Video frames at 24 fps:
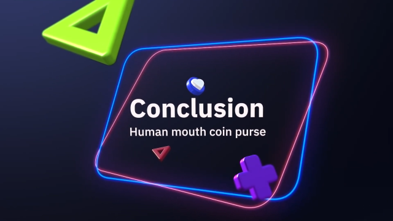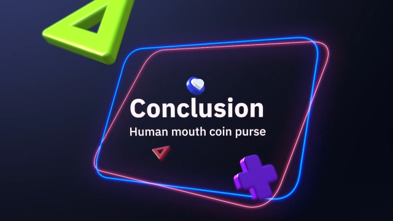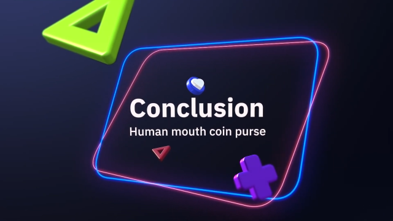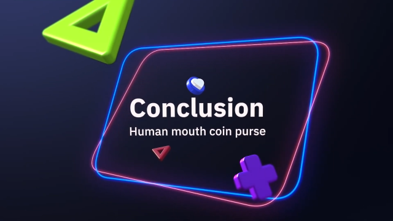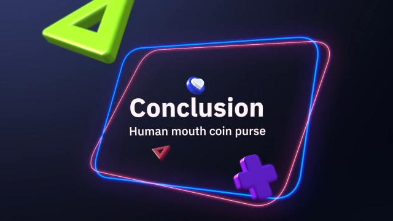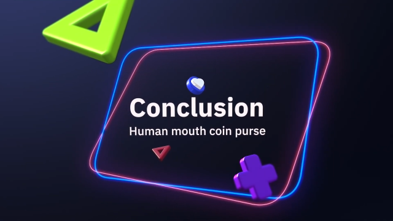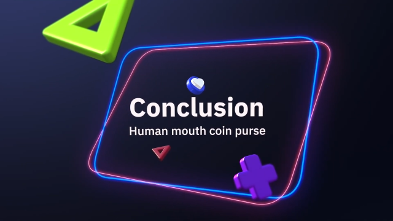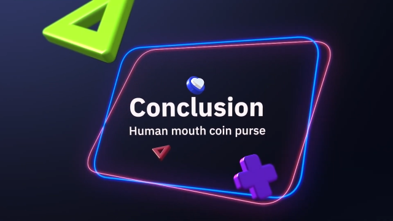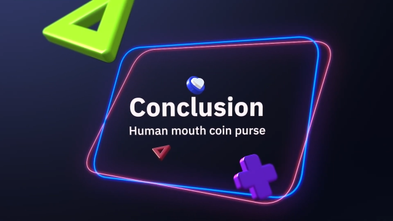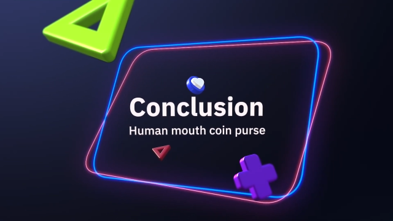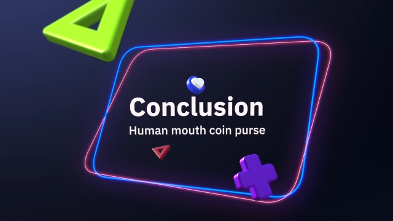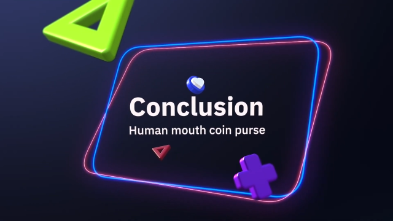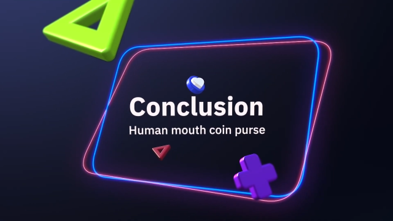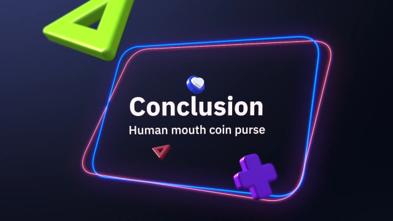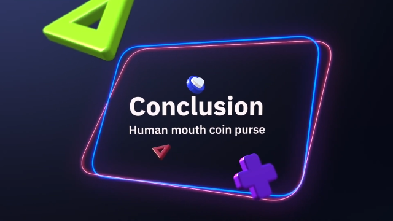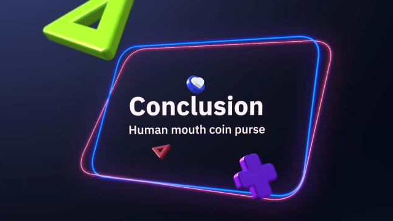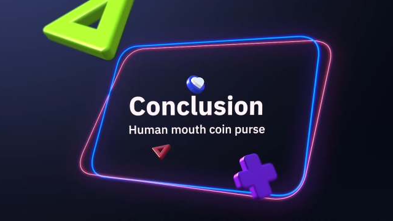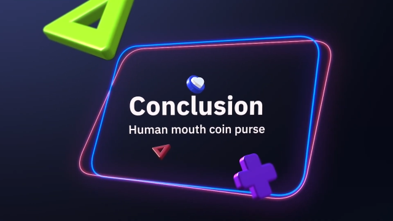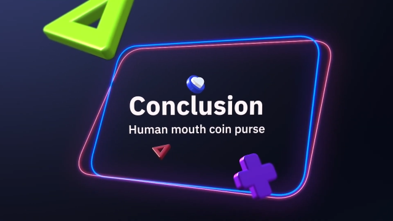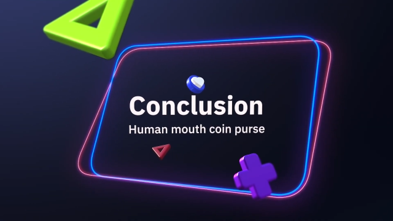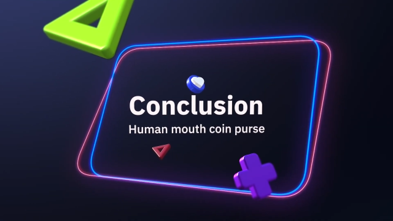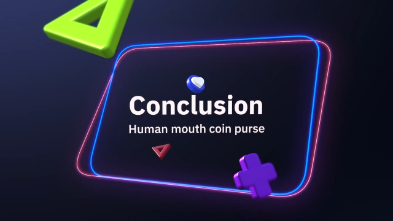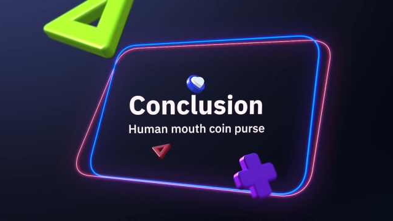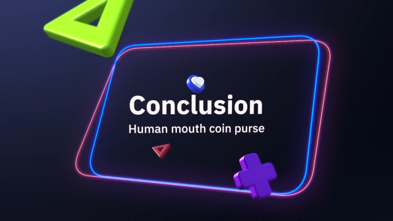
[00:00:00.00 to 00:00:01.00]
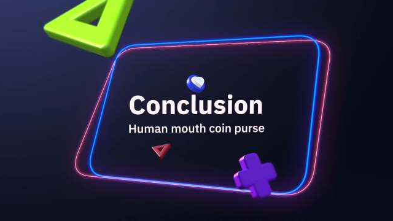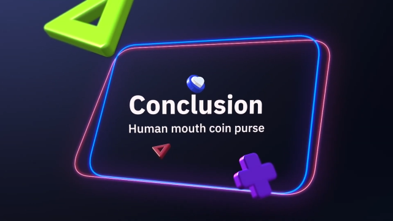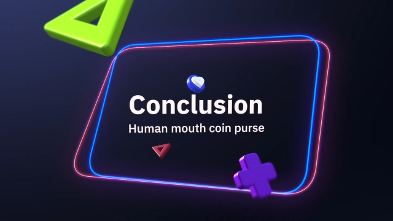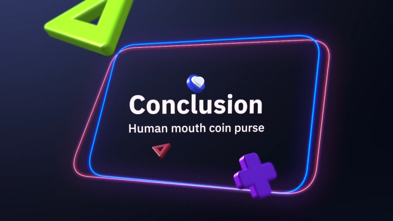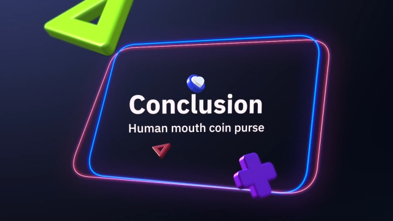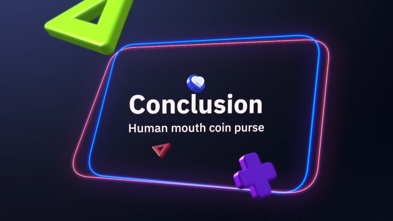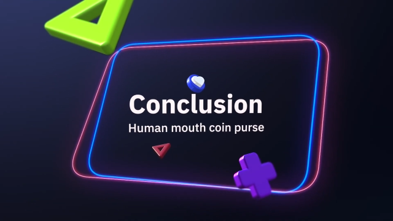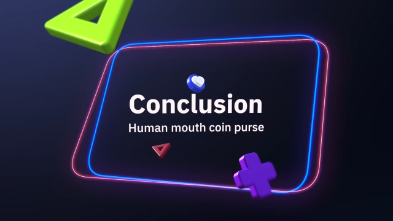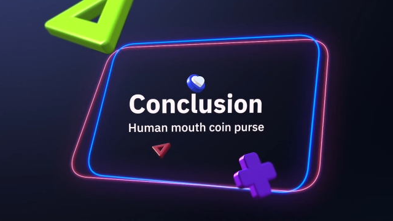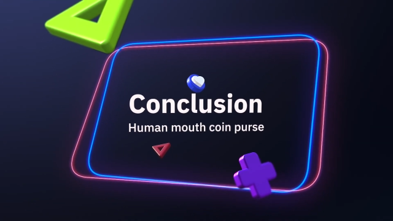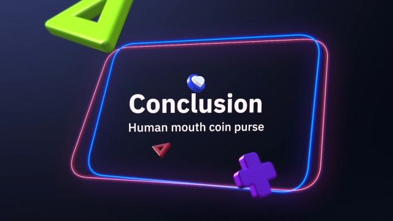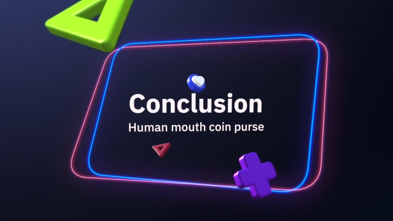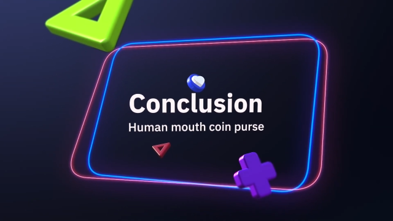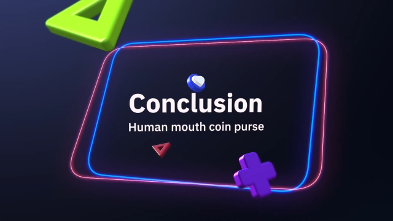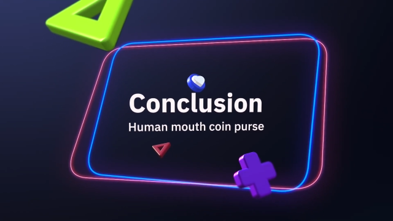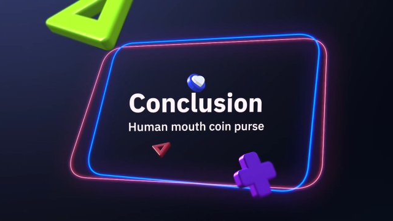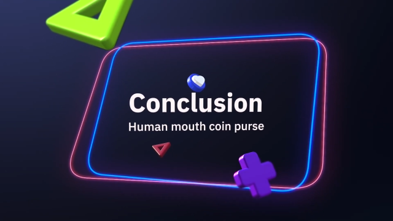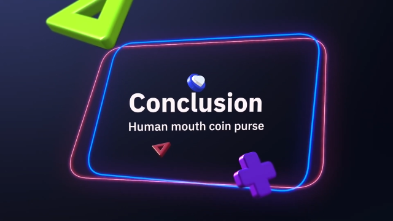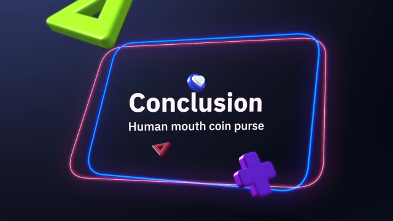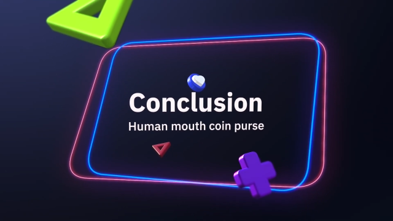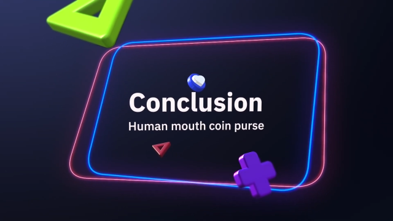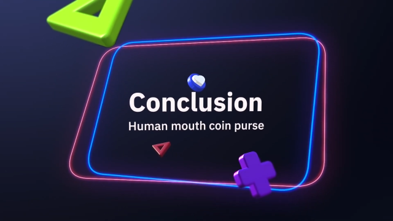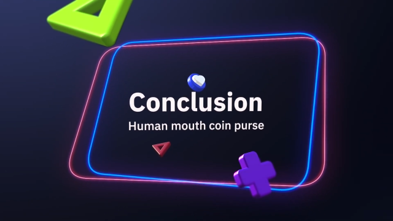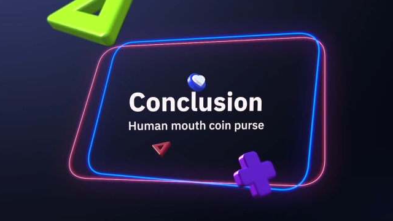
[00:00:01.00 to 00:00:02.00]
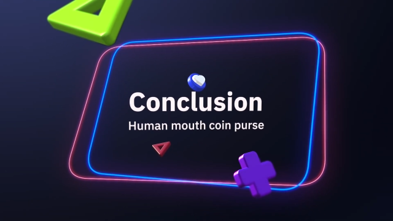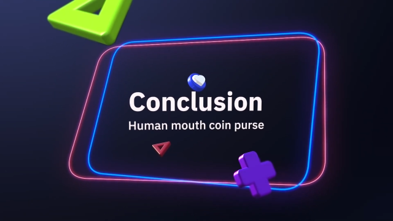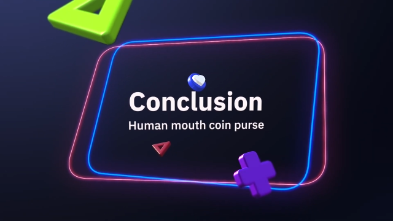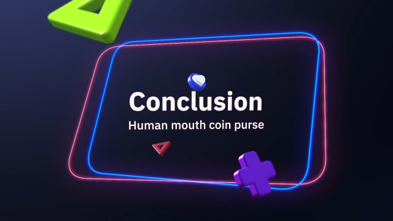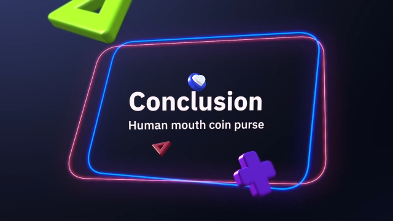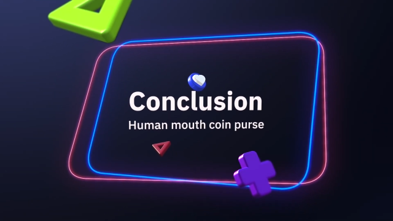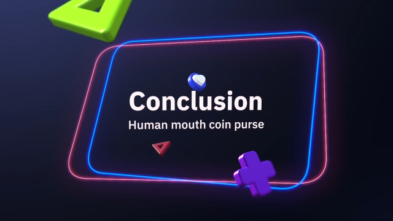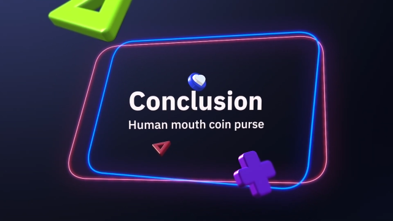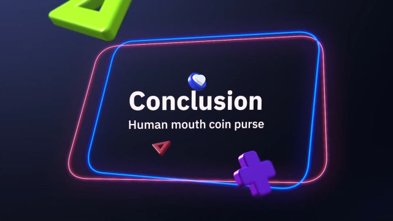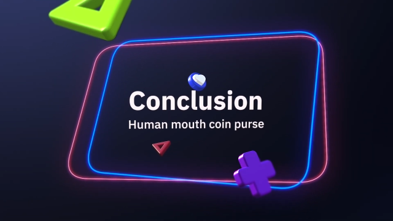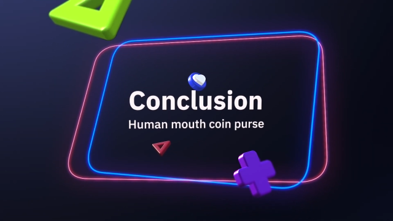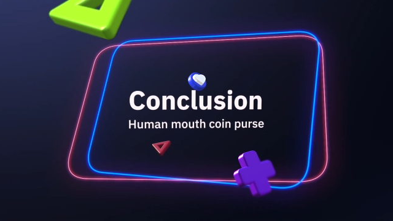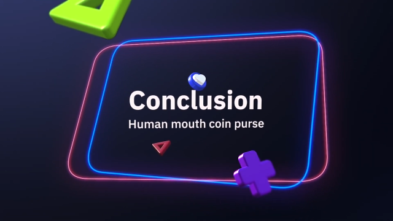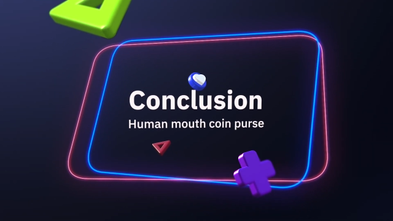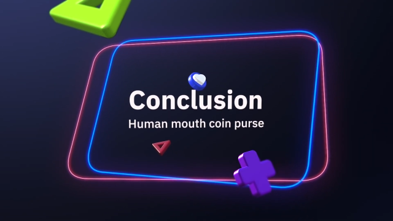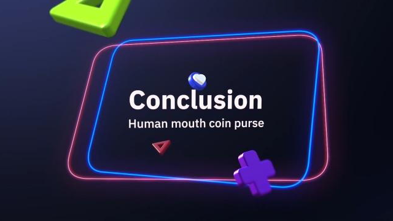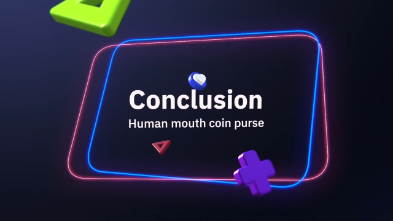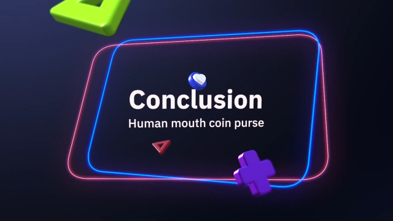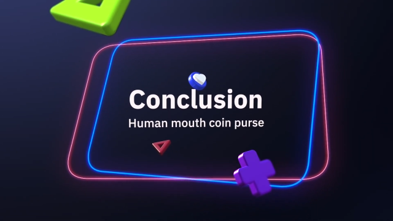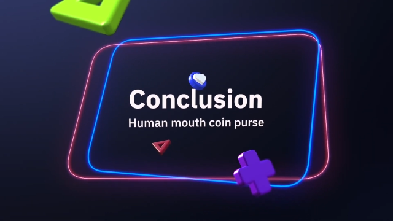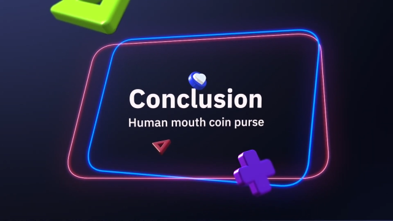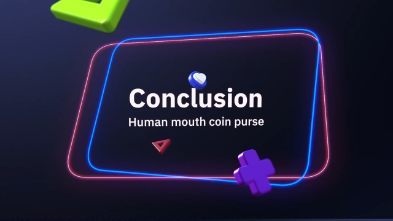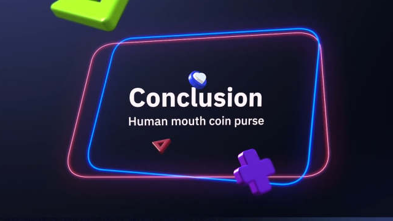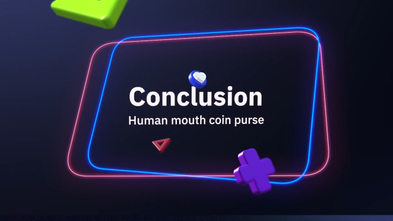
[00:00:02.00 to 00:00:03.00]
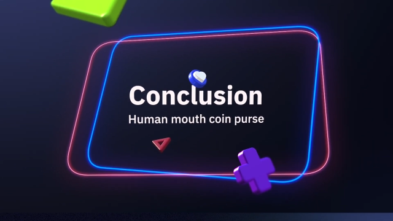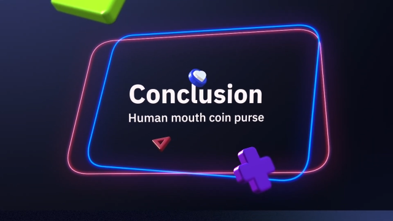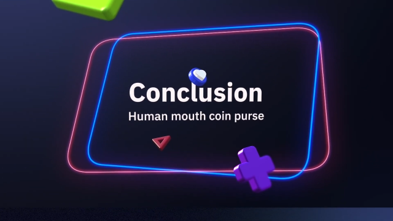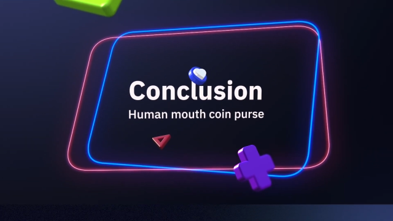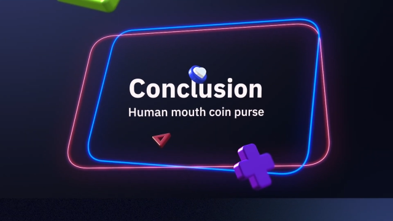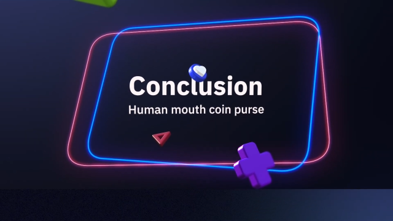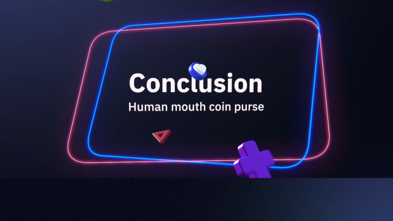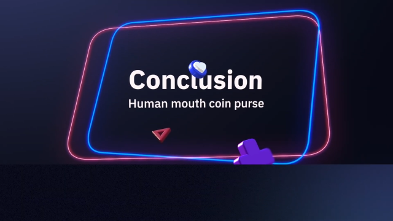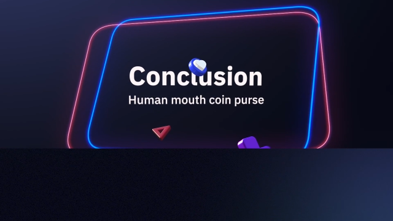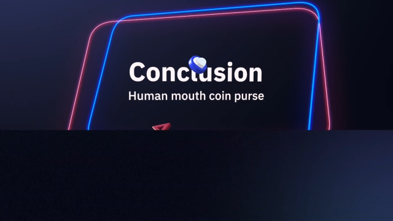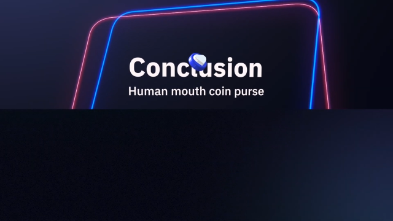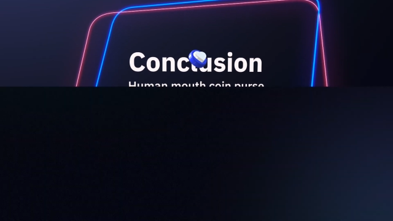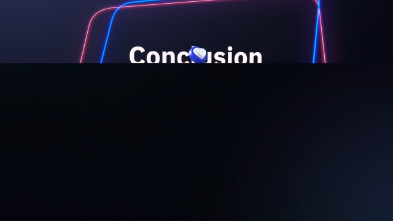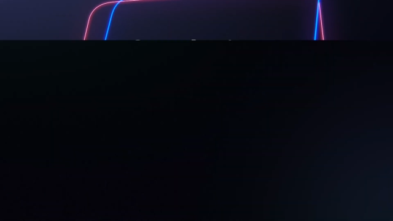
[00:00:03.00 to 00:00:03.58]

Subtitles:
[unreadable: no face in view]